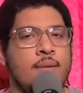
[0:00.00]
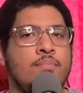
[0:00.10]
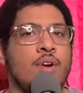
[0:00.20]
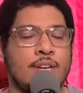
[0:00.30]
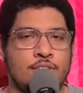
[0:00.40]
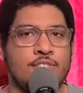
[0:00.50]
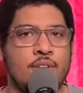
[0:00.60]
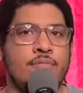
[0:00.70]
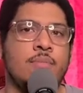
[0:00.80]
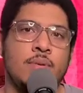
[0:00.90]
branches
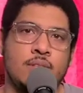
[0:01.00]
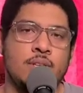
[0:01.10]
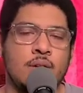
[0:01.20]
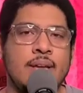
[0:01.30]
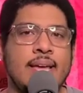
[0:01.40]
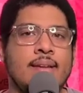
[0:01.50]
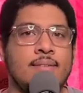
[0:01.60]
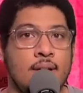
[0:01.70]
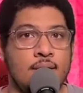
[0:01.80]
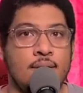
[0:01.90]
of the military get
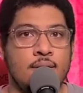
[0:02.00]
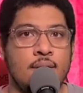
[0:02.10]
done